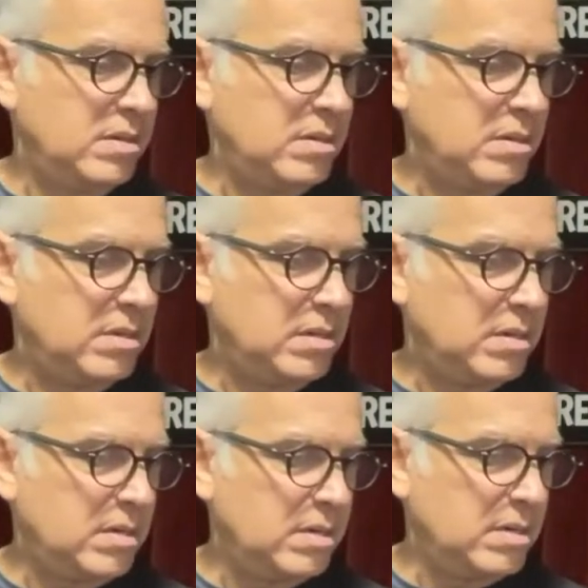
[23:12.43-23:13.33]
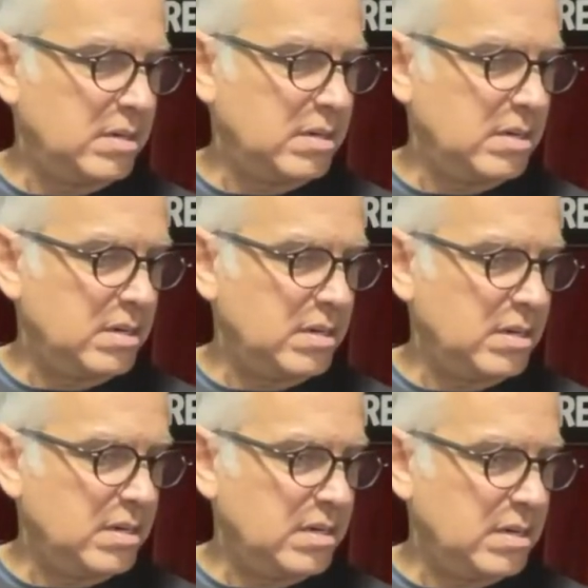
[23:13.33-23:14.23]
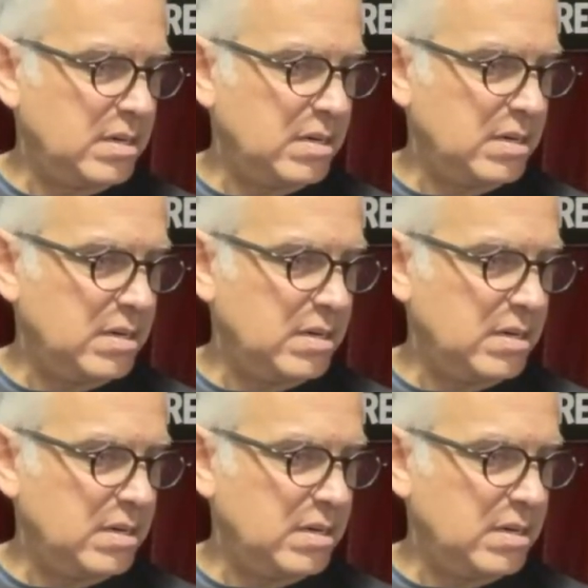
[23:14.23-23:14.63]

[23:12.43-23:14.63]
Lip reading: No words are spoken by the person on screen.